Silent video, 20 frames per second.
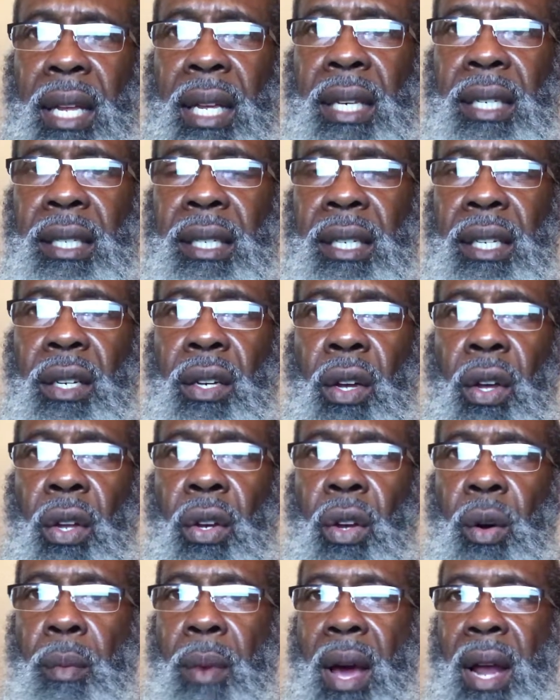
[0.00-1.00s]
and still,
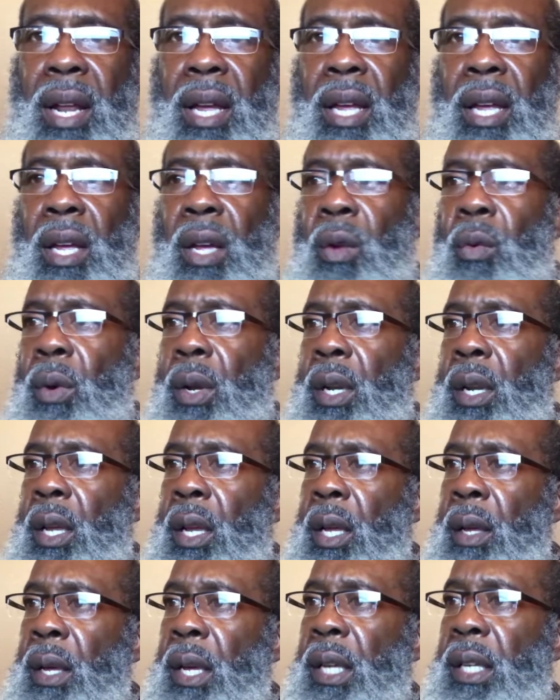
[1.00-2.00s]
no matter when
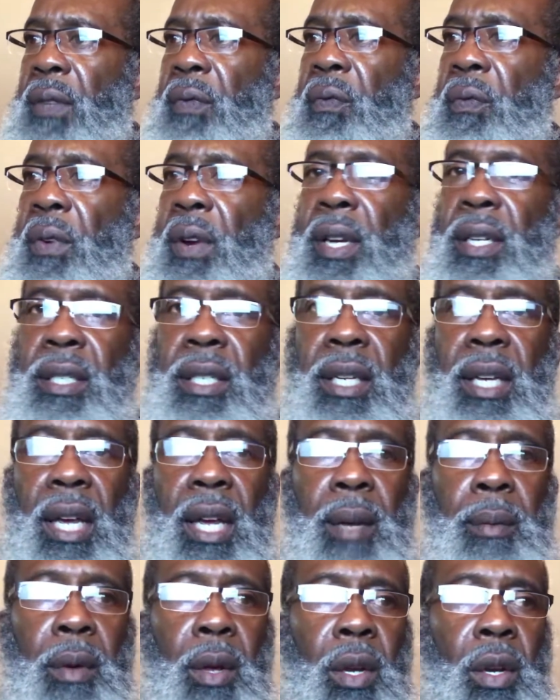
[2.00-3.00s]
his friends
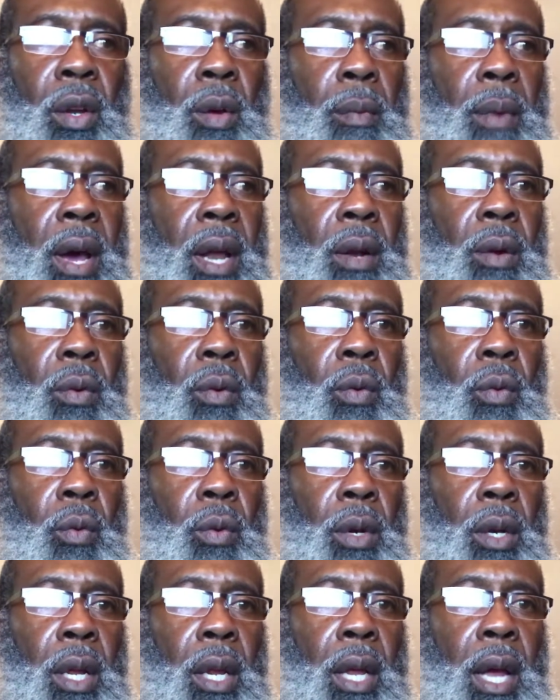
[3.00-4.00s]
came, no matter
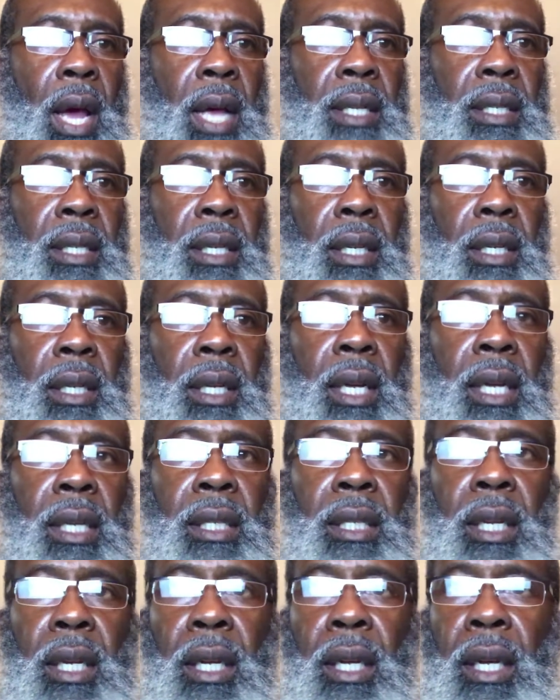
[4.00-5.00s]
as
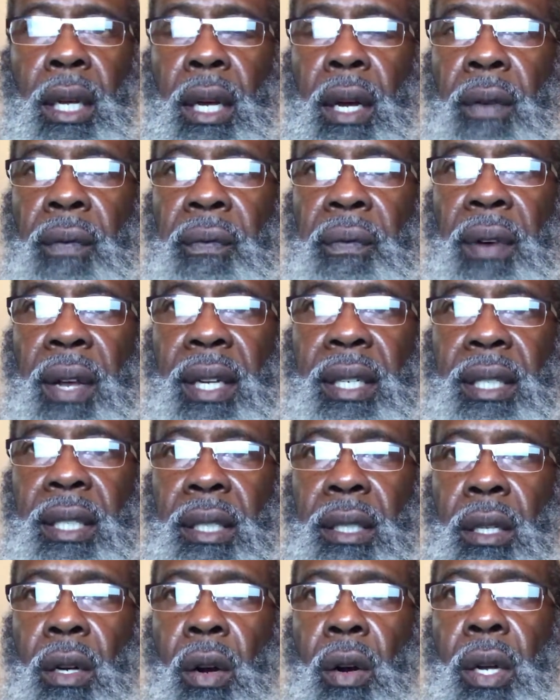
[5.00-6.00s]
his
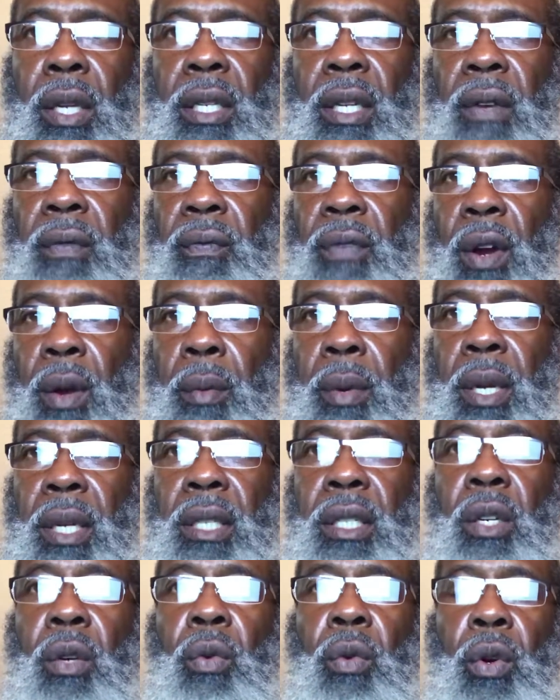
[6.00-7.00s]
afflictions or his infirmities
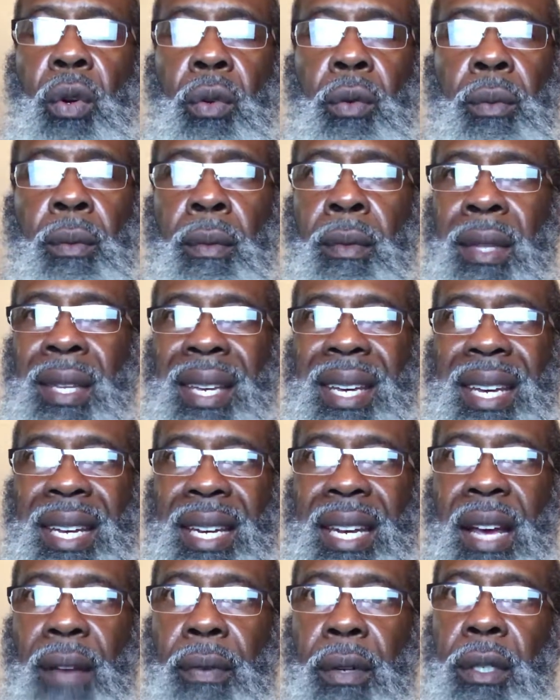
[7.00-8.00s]
grew, he
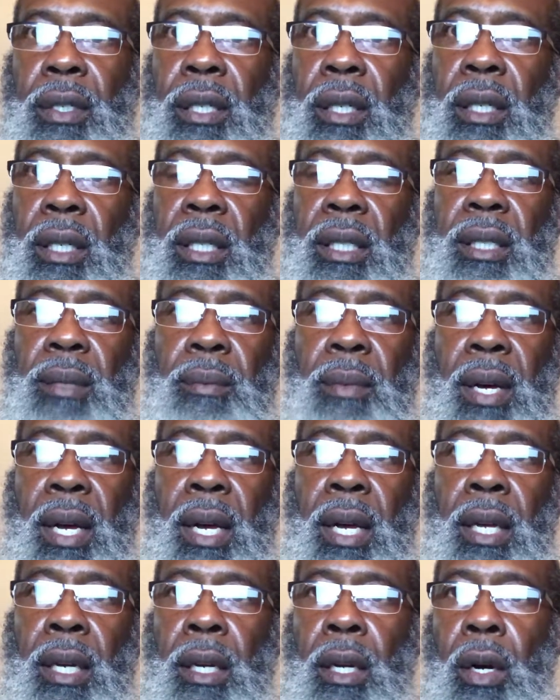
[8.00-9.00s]
never took his
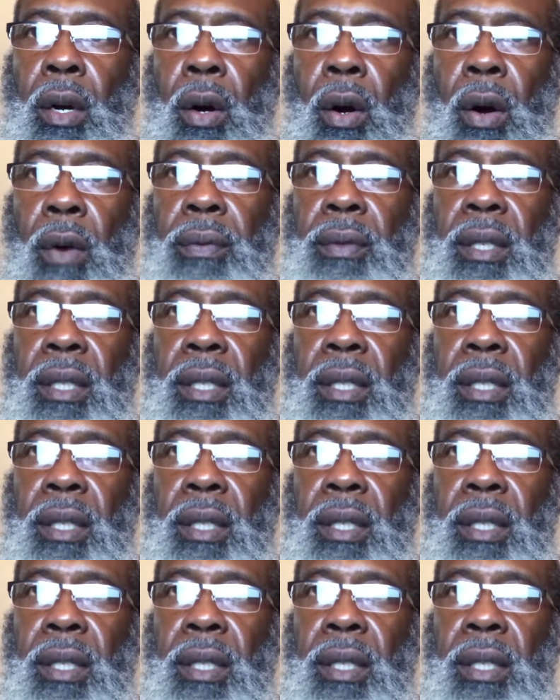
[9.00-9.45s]
mind off the